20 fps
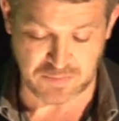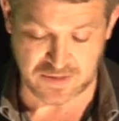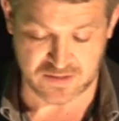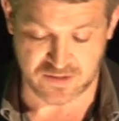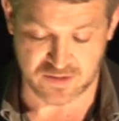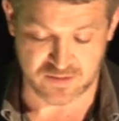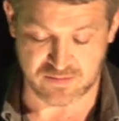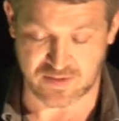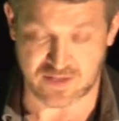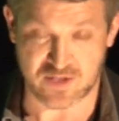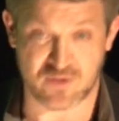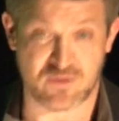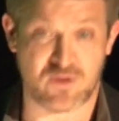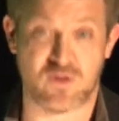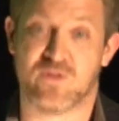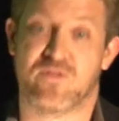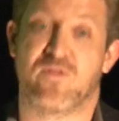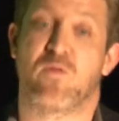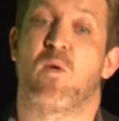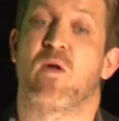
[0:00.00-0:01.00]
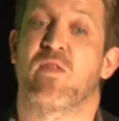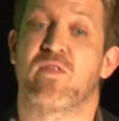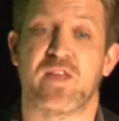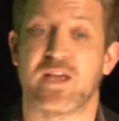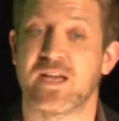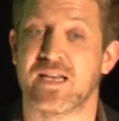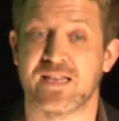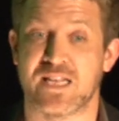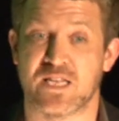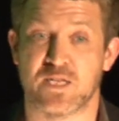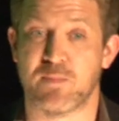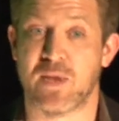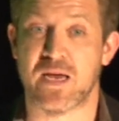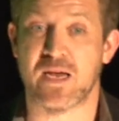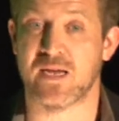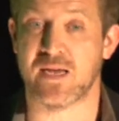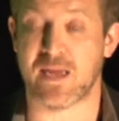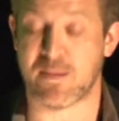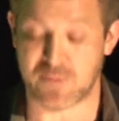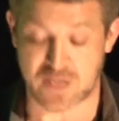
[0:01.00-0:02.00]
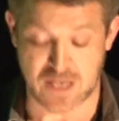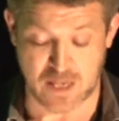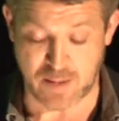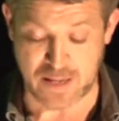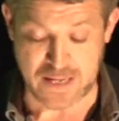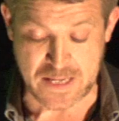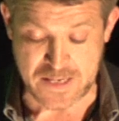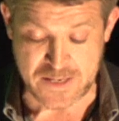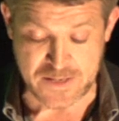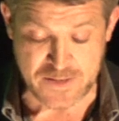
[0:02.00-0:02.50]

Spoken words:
It's used for one thing, and that's making MDMA.